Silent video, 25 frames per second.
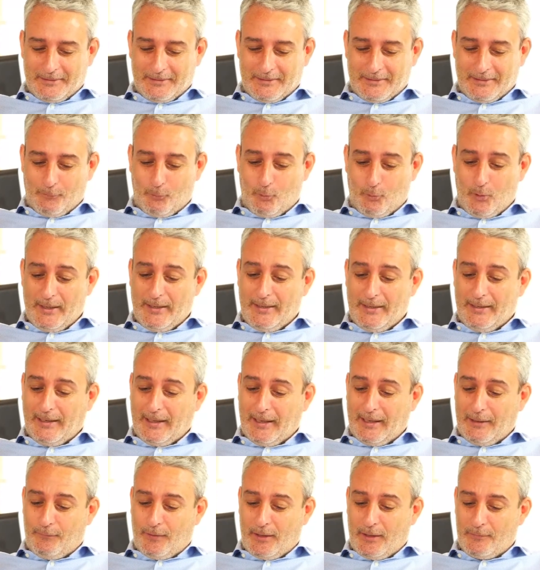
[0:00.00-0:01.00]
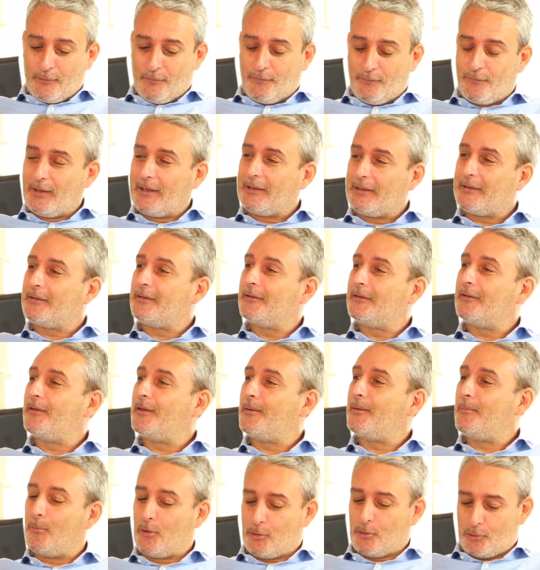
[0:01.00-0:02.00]
When in life have you felt
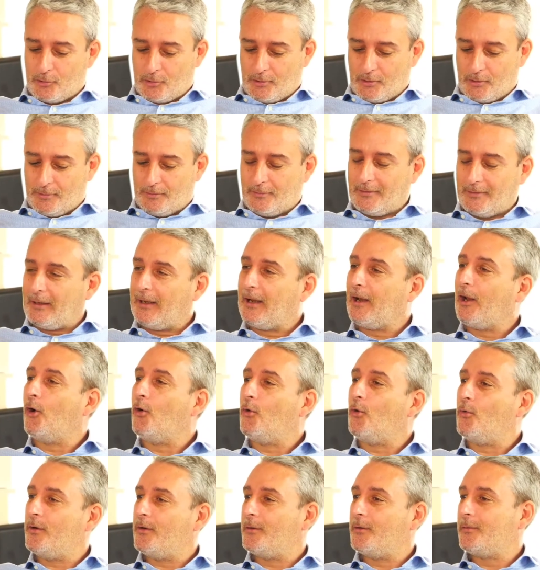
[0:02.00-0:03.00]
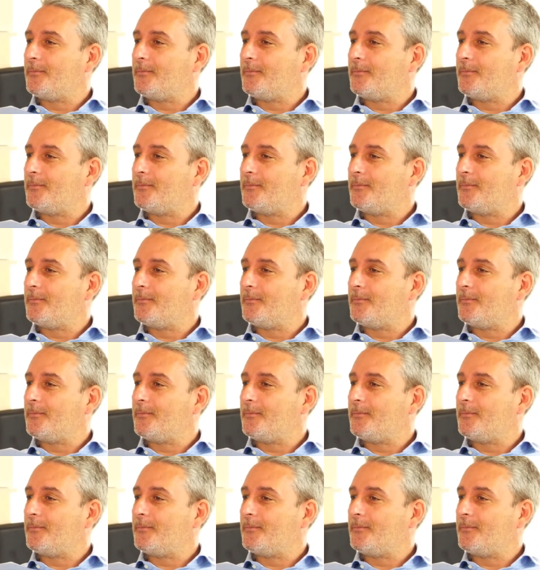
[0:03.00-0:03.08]
the most alone?